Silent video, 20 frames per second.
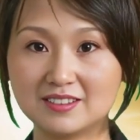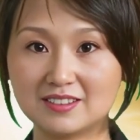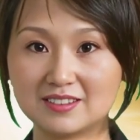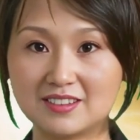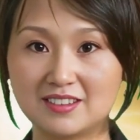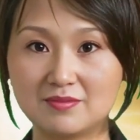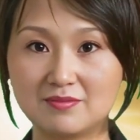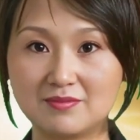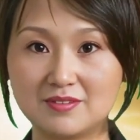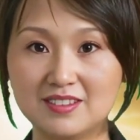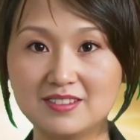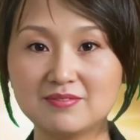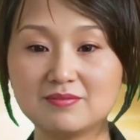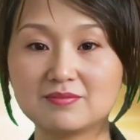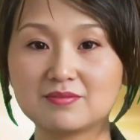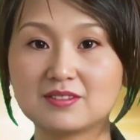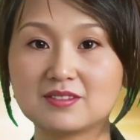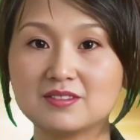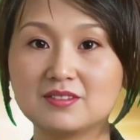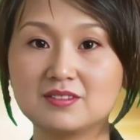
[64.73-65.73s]
In
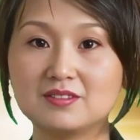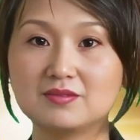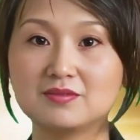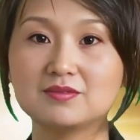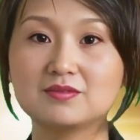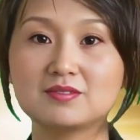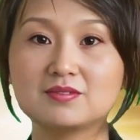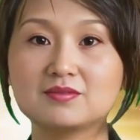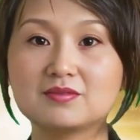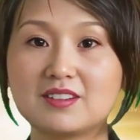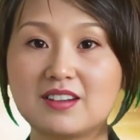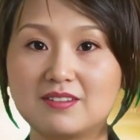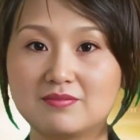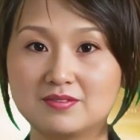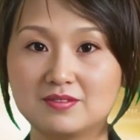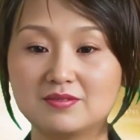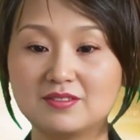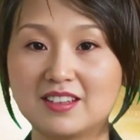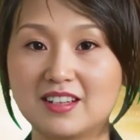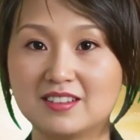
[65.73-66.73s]
Germany, he
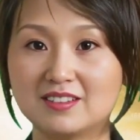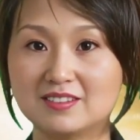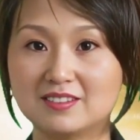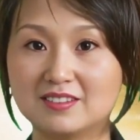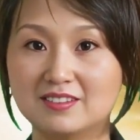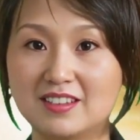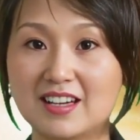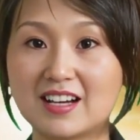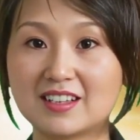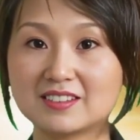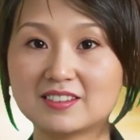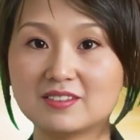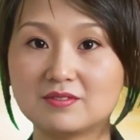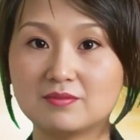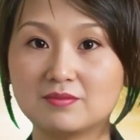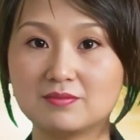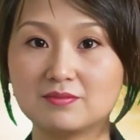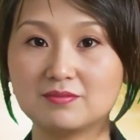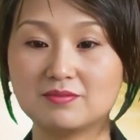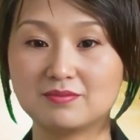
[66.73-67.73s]
also monitored
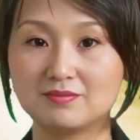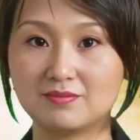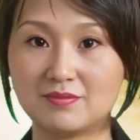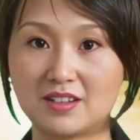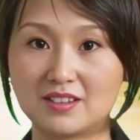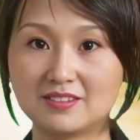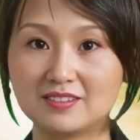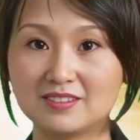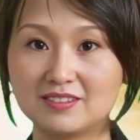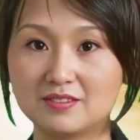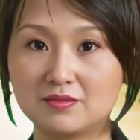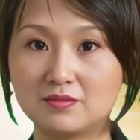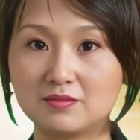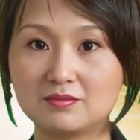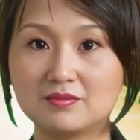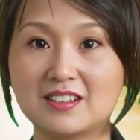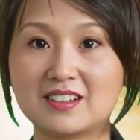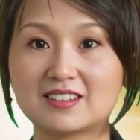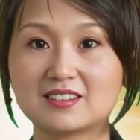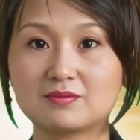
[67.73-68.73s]
Chinese dissidents.
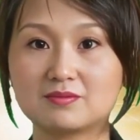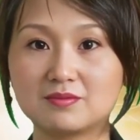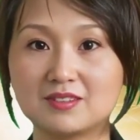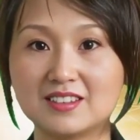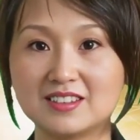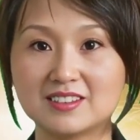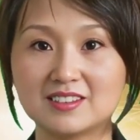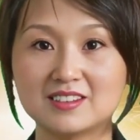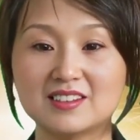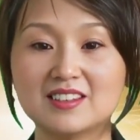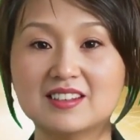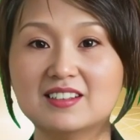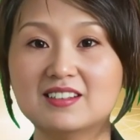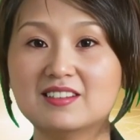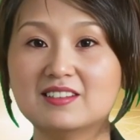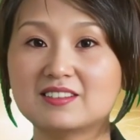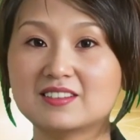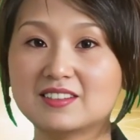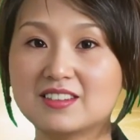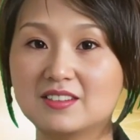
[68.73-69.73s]

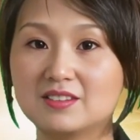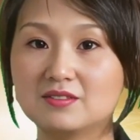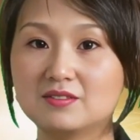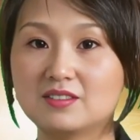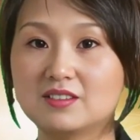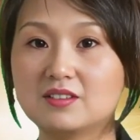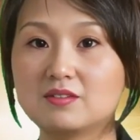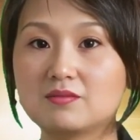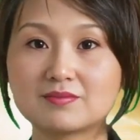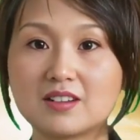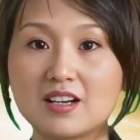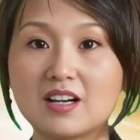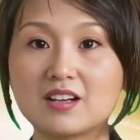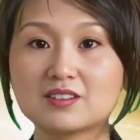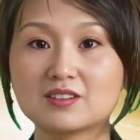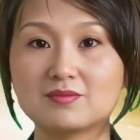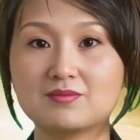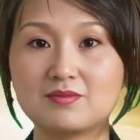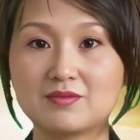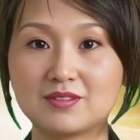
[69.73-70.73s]
German Interior
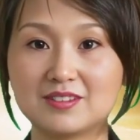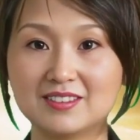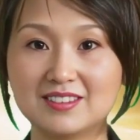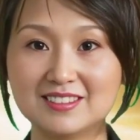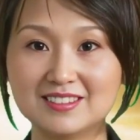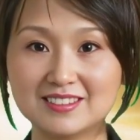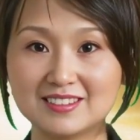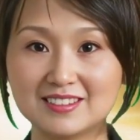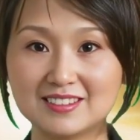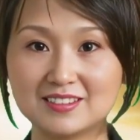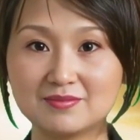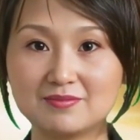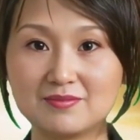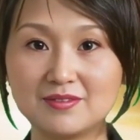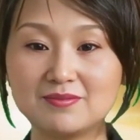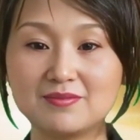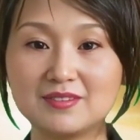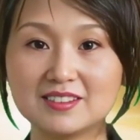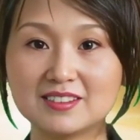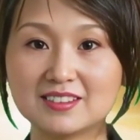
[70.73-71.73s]
Minister Feyes
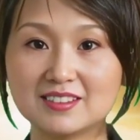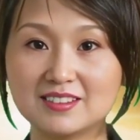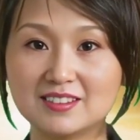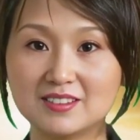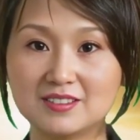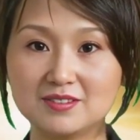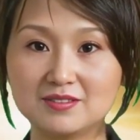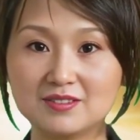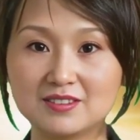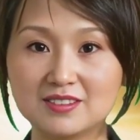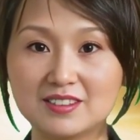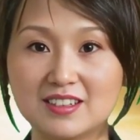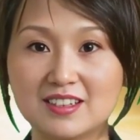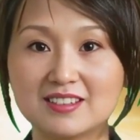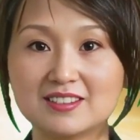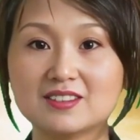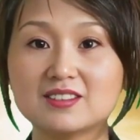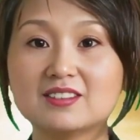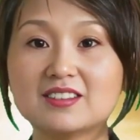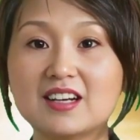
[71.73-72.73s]
described the
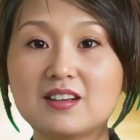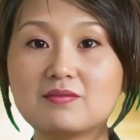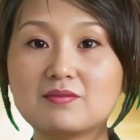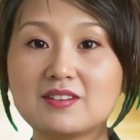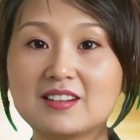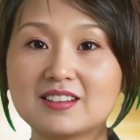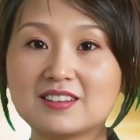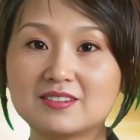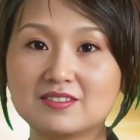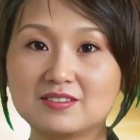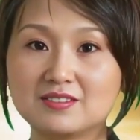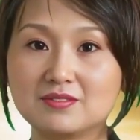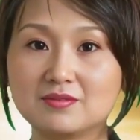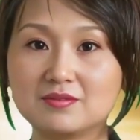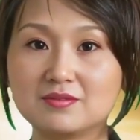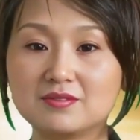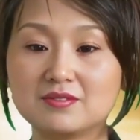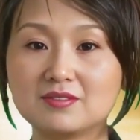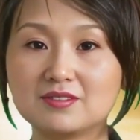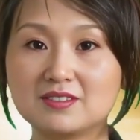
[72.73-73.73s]
charges against Guo
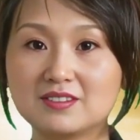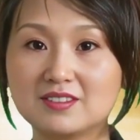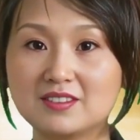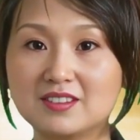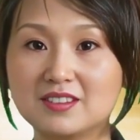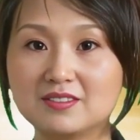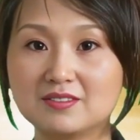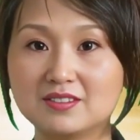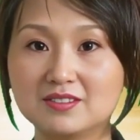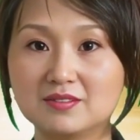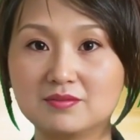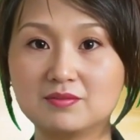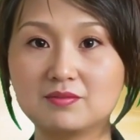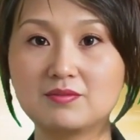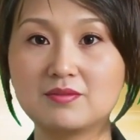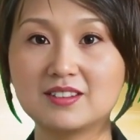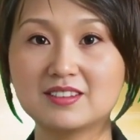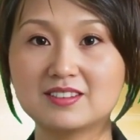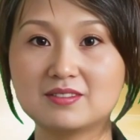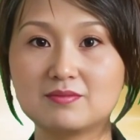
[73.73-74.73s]
Jian as very
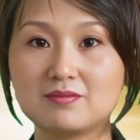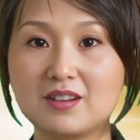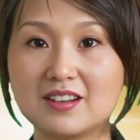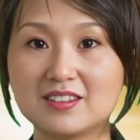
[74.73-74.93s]
serious.